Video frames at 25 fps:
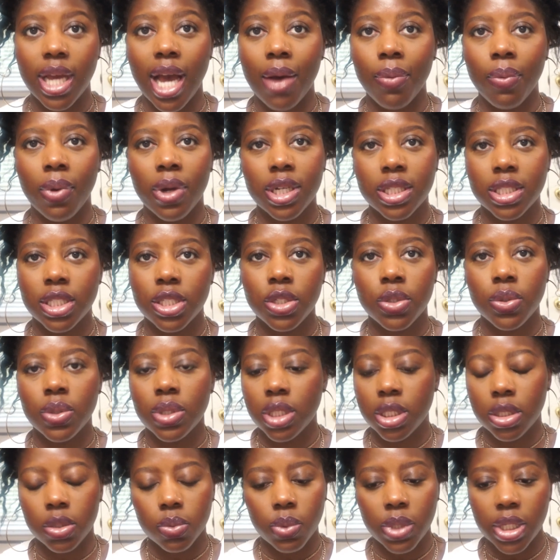I wanted to do it
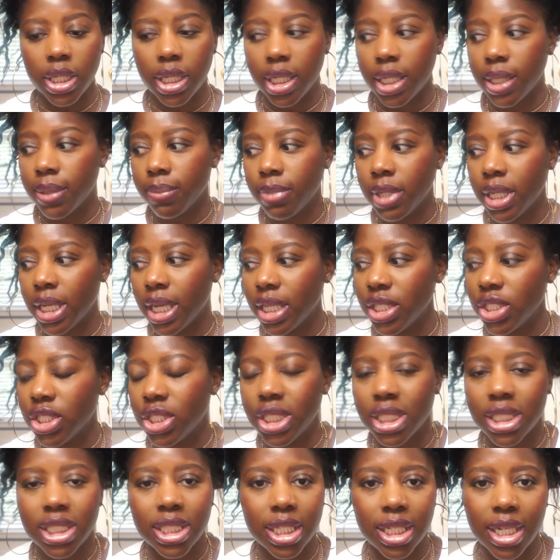this weekend, but
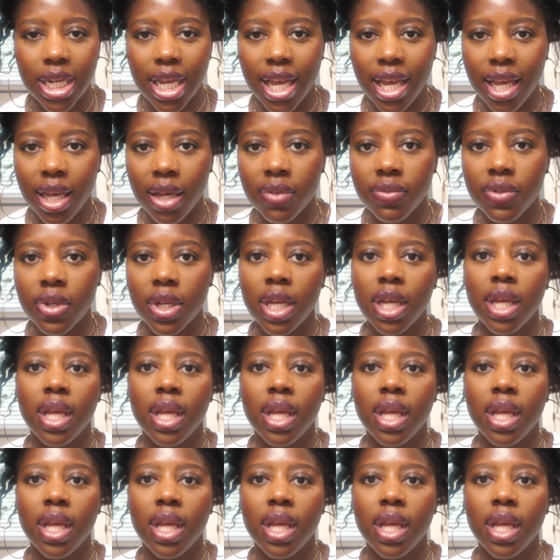just didn't have